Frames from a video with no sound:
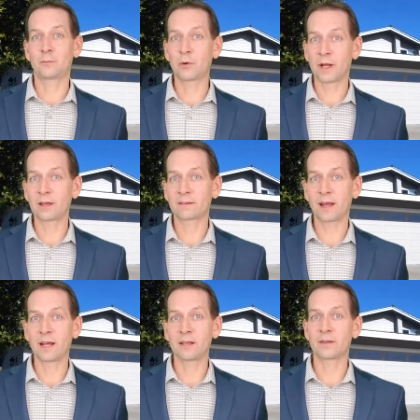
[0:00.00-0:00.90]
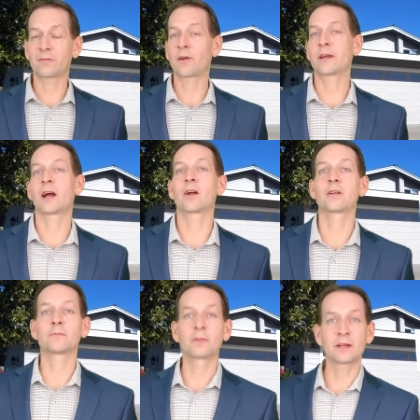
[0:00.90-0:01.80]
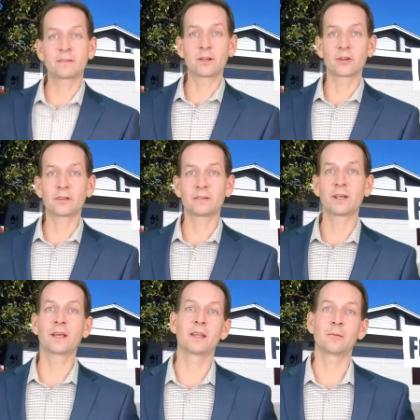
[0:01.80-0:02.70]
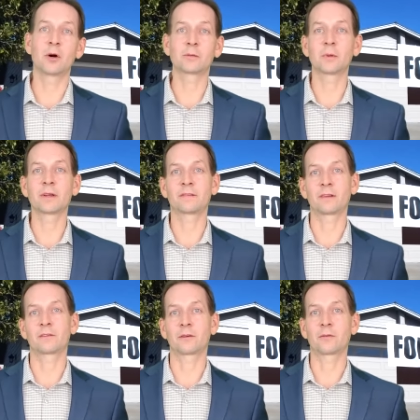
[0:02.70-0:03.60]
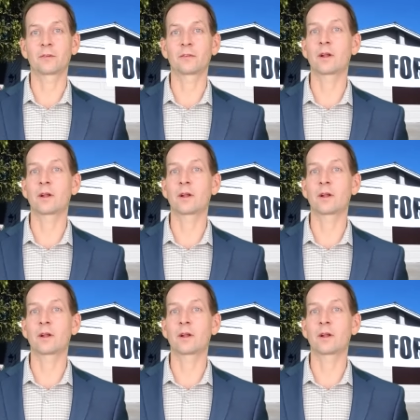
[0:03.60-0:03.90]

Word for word: putting a sign in the front yard and placing your listing in the multiple listing service.